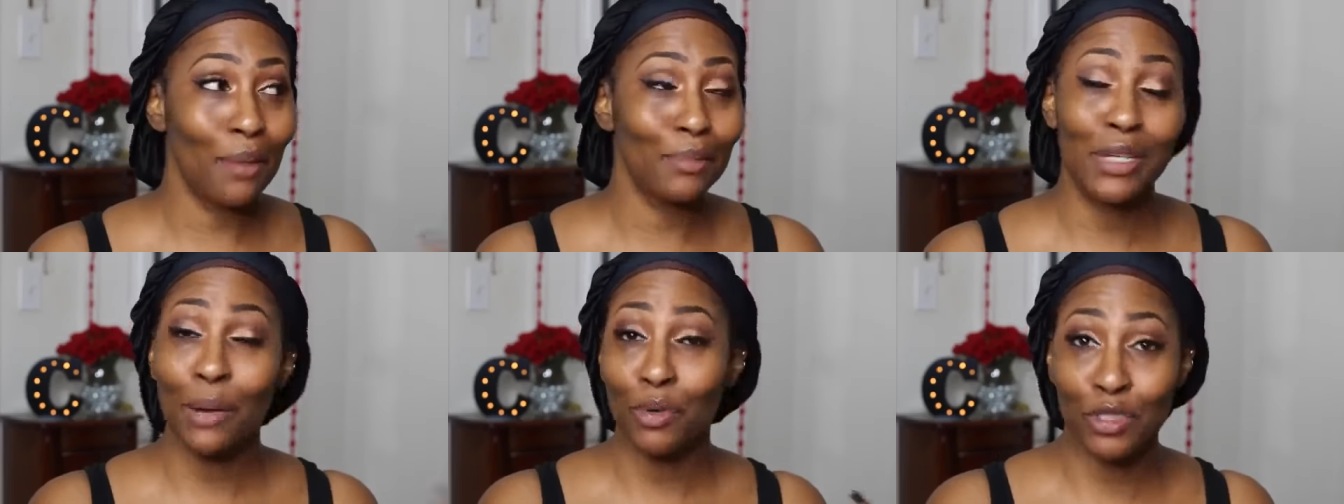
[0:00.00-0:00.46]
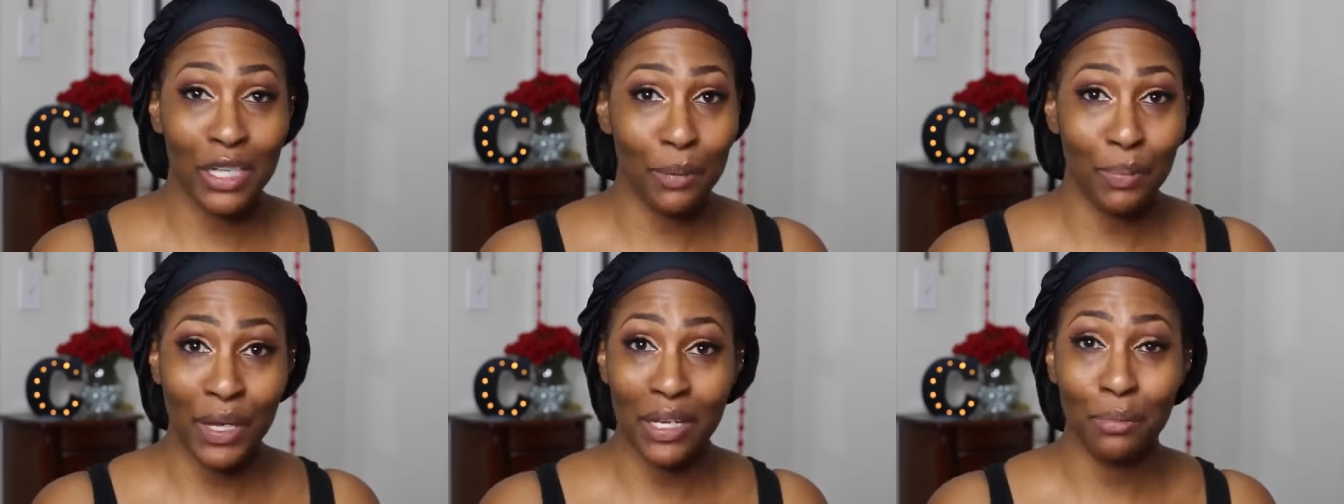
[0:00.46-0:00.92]
I'm double
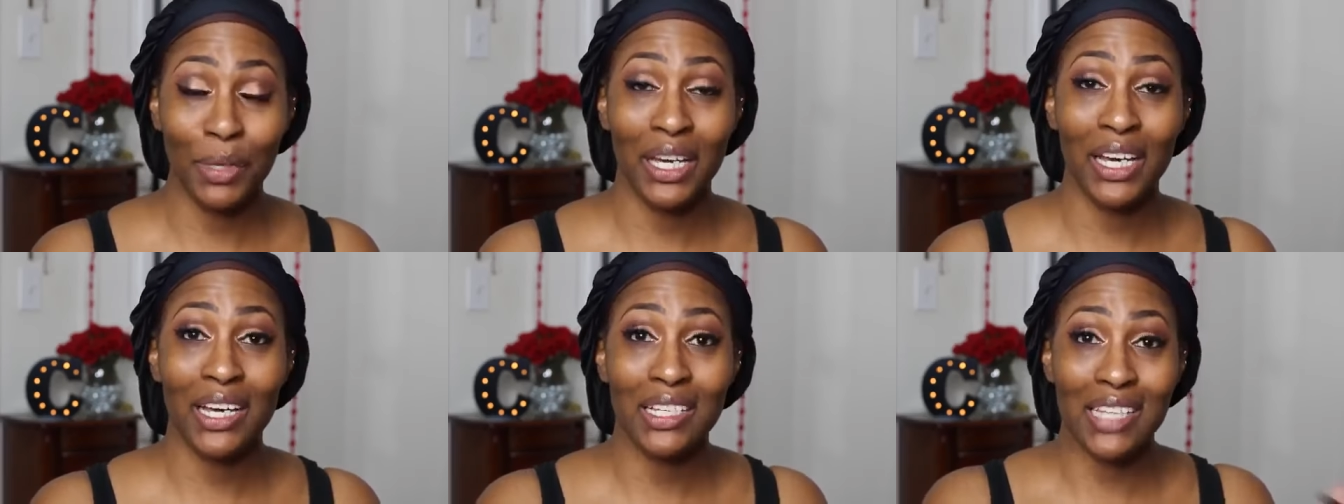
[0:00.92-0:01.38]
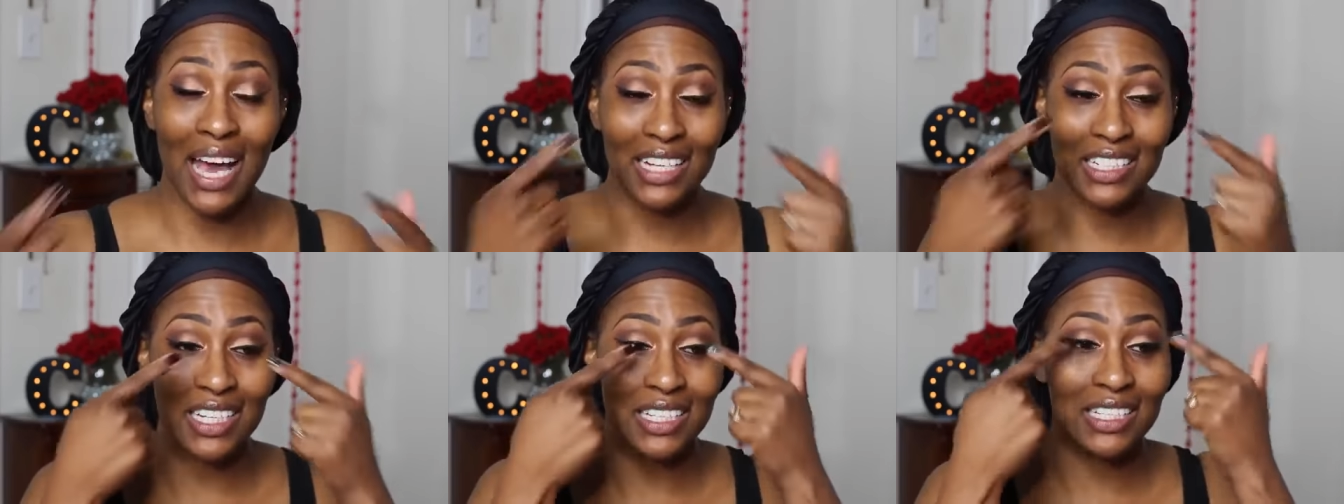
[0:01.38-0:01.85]
dipping because
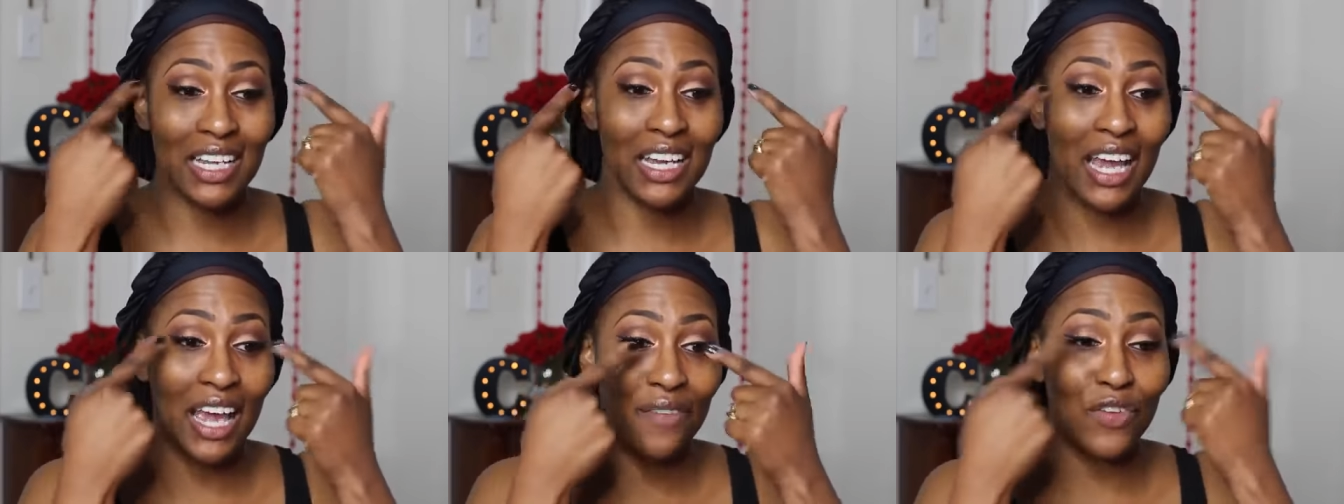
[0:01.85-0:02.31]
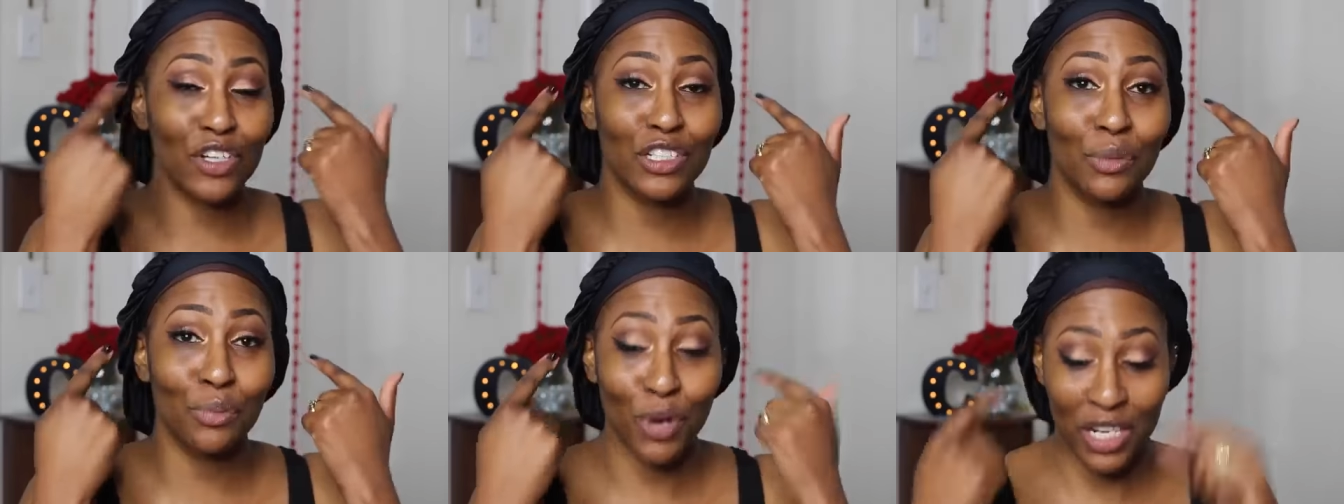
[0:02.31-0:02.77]
I just did a
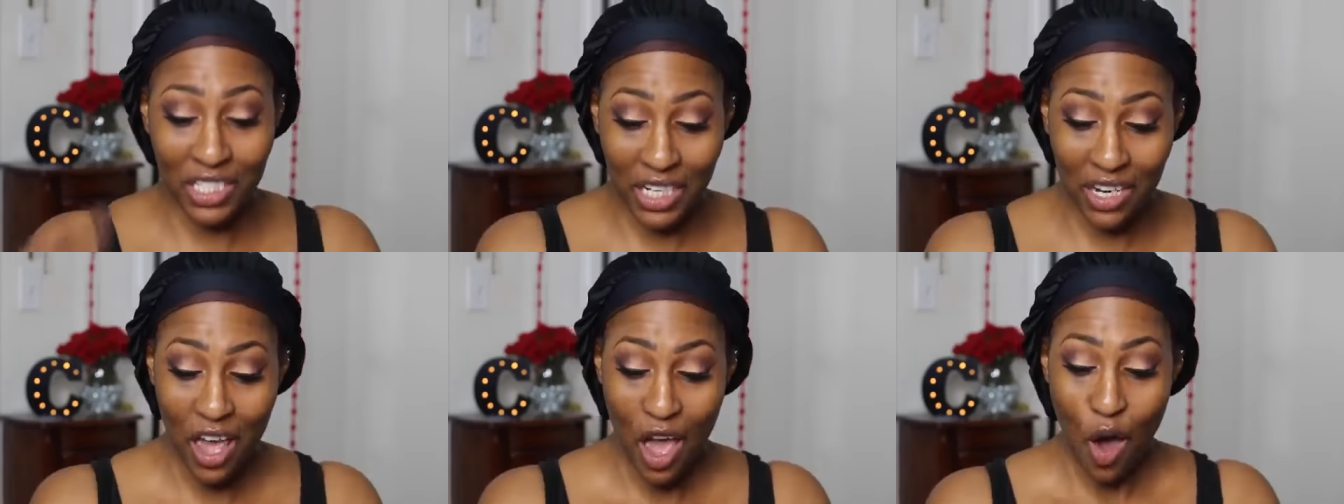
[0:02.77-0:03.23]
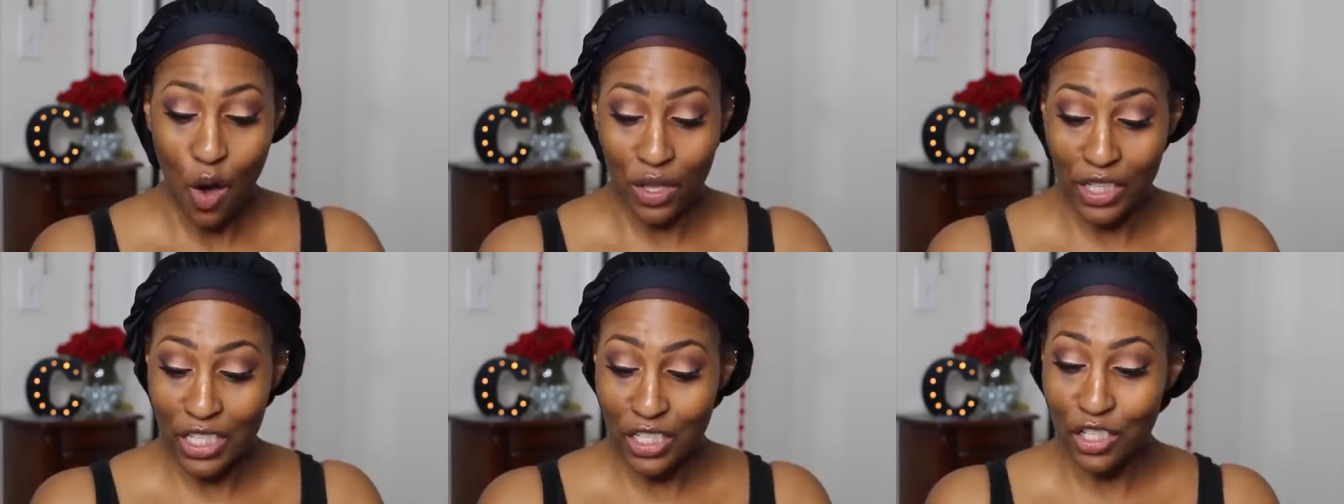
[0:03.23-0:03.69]
first impression
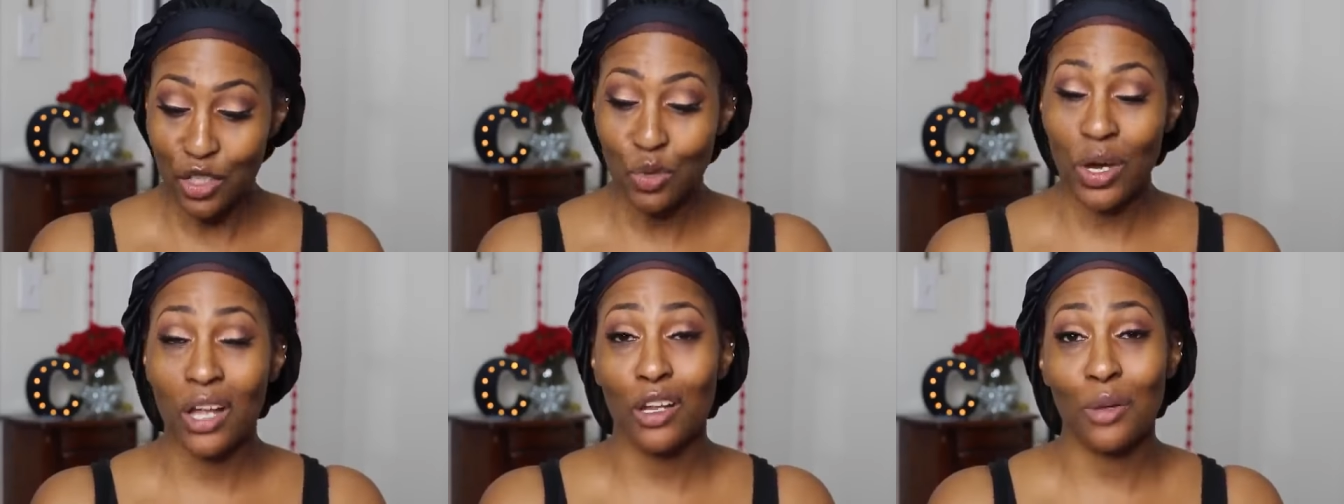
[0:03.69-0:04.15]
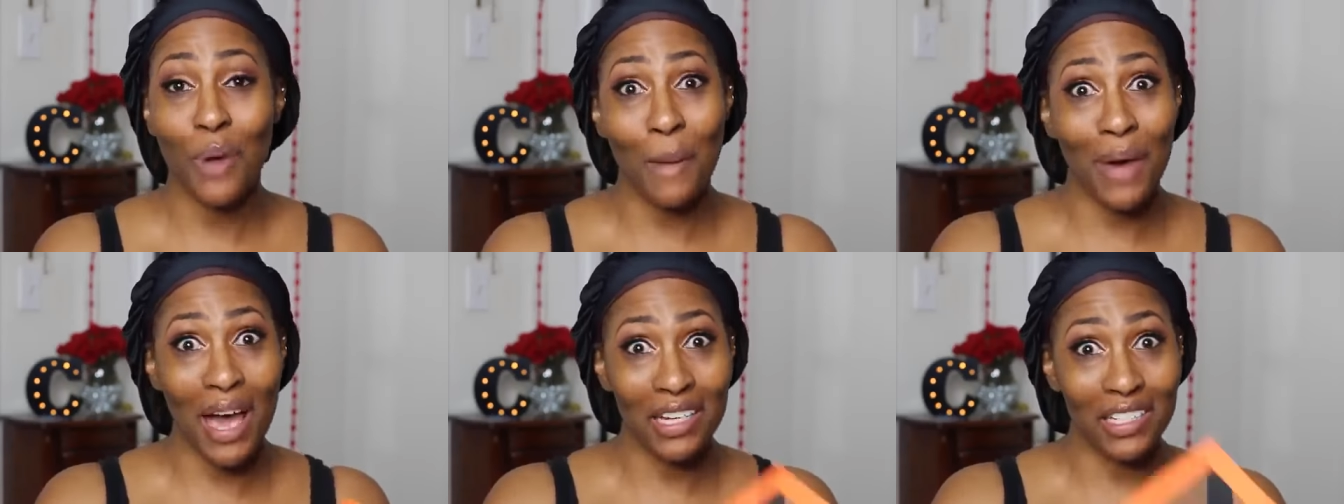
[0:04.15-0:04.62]
on these new
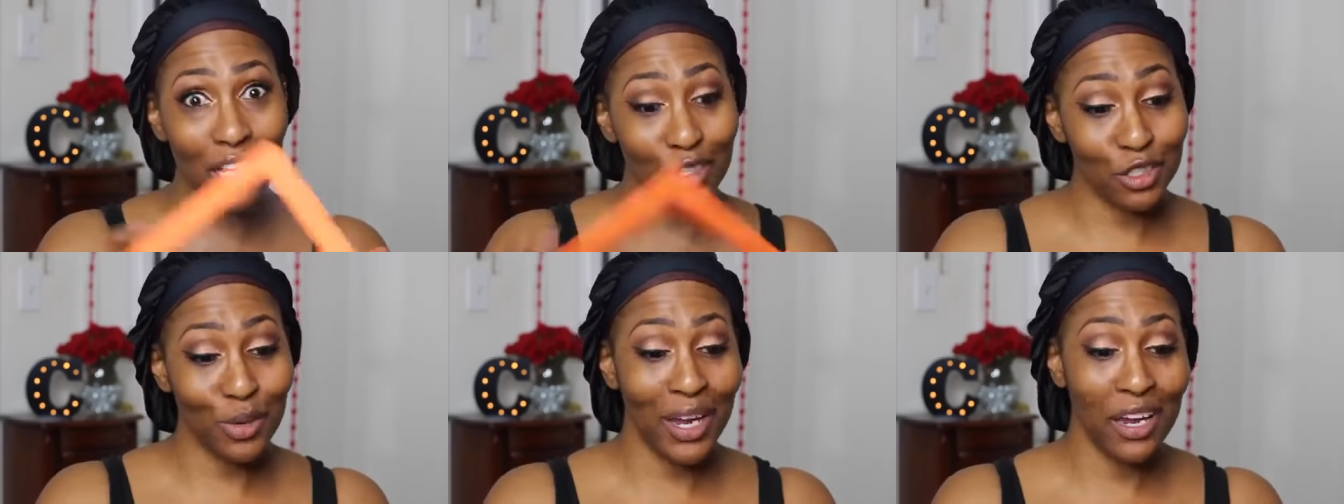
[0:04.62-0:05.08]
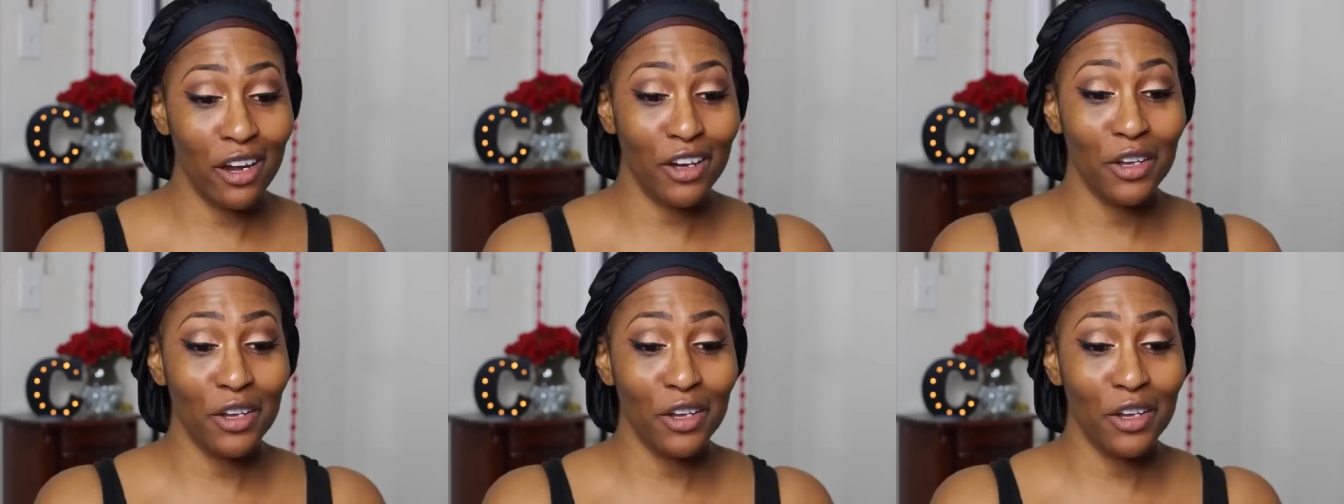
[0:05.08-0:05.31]
ColourPop eyeshadows right here,